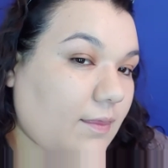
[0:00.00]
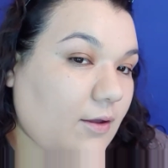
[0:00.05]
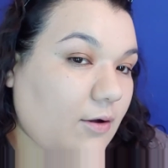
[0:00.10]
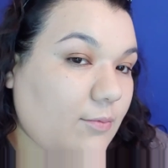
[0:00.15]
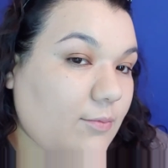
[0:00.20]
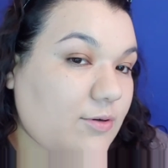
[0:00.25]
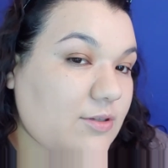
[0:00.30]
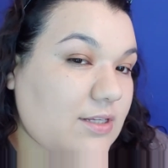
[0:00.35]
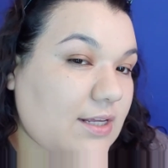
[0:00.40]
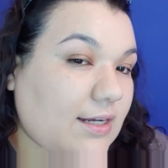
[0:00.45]

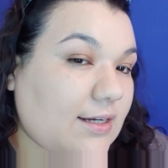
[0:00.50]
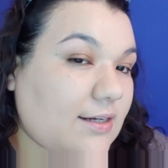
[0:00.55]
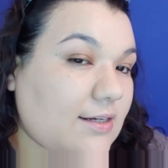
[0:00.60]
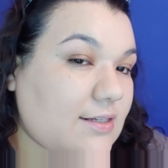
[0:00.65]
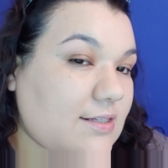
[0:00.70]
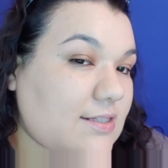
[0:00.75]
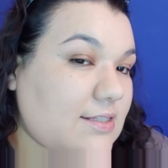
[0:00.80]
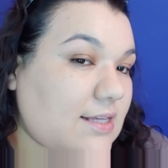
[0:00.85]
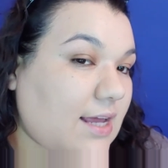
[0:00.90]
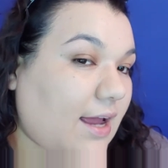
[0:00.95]
almost like a
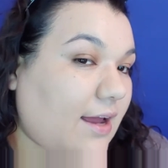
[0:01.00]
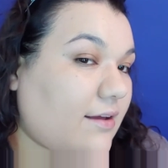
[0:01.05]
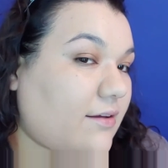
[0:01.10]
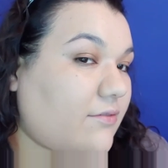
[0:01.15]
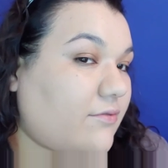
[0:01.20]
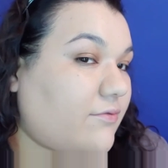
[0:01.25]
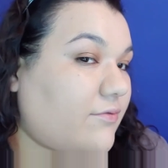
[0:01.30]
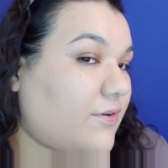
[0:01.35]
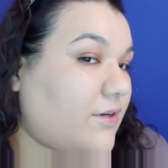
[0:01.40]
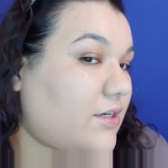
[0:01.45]

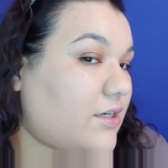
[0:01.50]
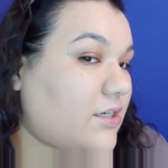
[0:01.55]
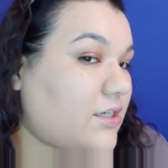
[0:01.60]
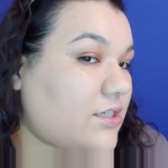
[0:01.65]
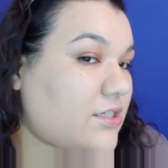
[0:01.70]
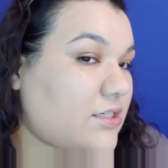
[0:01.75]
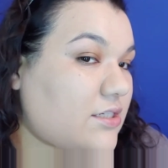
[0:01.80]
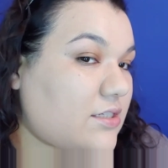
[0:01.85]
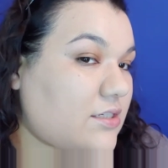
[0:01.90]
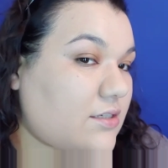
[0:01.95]
satin
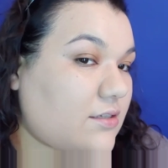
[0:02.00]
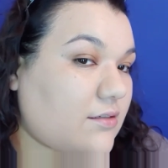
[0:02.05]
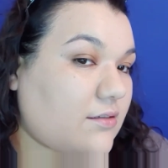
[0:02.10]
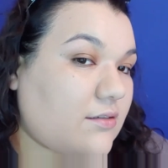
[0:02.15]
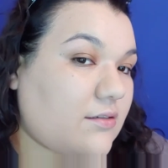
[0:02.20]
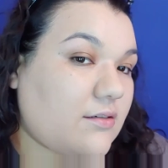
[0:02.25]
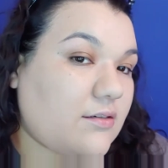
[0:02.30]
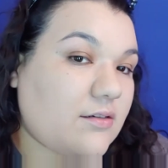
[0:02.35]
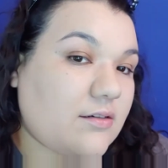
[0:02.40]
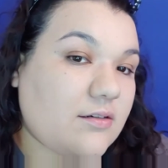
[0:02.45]
finish.
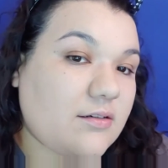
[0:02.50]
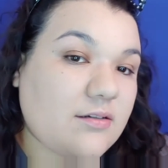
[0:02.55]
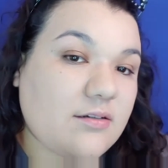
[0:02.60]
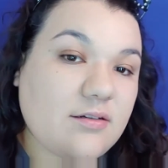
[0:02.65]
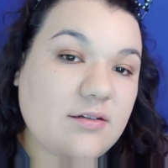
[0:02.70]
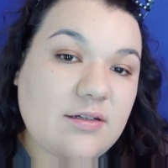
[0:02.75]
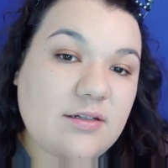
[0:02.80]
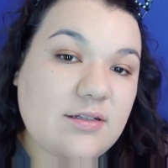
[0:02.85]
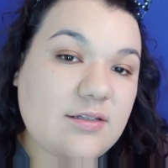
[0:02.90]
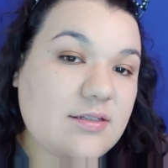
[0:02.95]

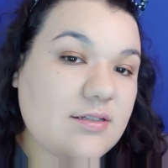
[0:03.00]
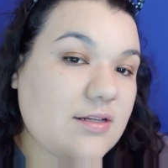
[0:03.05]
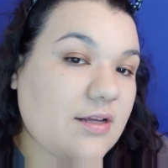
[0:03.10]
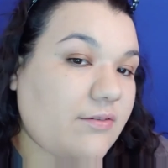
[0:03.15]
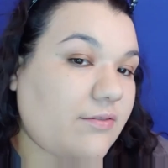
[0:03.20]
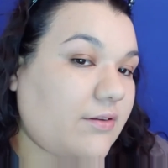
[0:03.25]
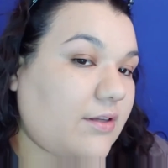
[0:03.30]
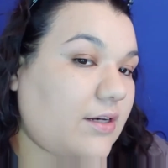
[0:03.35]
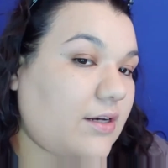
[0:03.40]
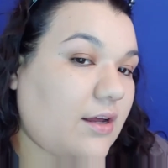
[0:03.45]
It's
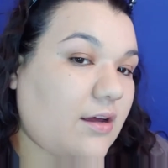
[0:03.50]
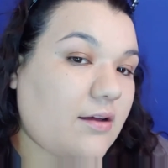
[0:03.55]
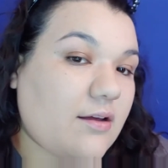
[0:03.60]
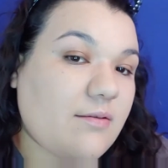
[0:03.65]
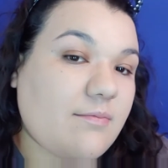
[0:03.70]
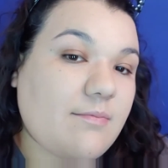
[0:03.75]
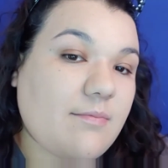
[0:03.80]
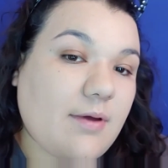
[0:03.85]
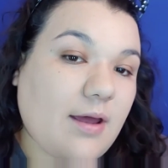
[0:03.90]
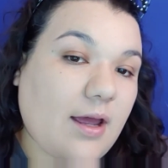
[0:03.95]
definitely
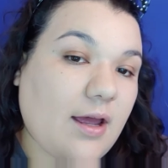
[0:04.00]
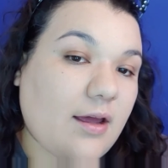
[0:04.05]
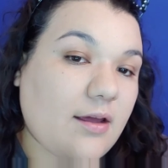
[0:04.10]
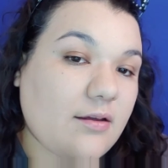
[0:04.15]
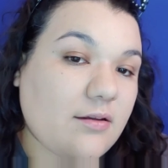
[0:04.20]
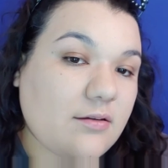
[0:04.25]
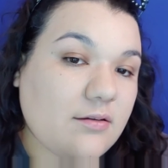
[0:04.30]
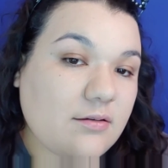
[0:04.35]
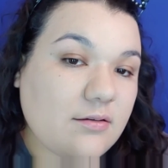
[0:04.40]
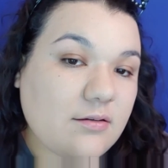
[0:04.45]
not
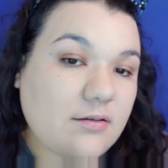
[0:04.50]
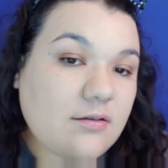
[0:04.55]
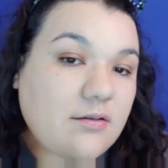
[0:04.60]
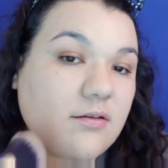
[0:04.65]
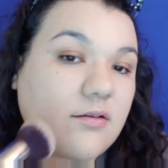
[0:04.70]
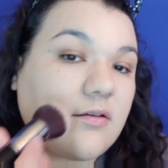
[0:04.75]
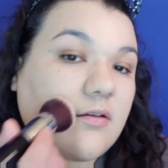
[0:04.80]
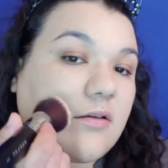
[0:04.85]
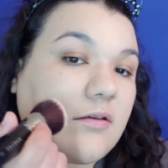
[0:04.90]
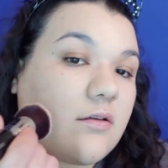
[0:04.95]
matte,
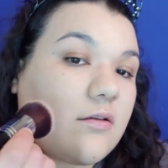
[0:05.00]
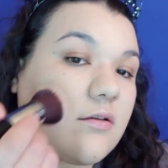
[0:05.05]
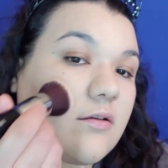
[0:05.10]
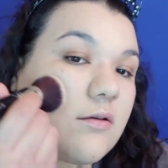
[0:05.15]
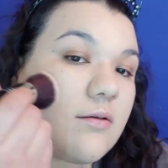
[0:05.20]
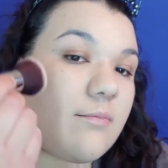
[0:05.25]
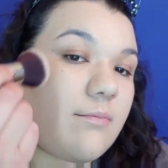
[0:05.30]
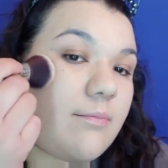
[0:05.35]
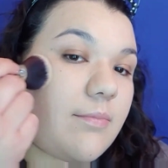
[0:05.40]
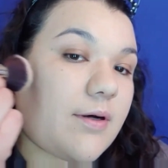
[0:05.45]

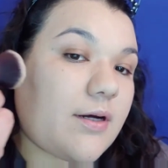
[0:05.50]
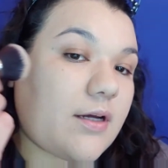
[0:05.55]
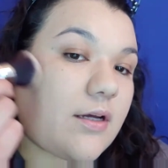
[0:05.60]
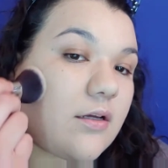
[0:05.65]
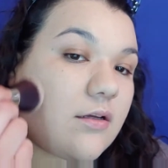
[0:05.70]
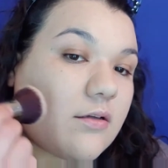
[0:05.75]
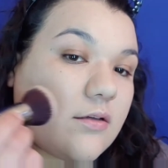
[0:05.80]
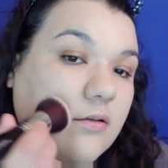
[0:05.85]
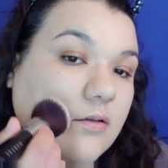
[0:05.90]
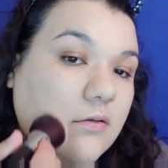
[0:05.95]

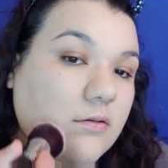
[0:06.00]
but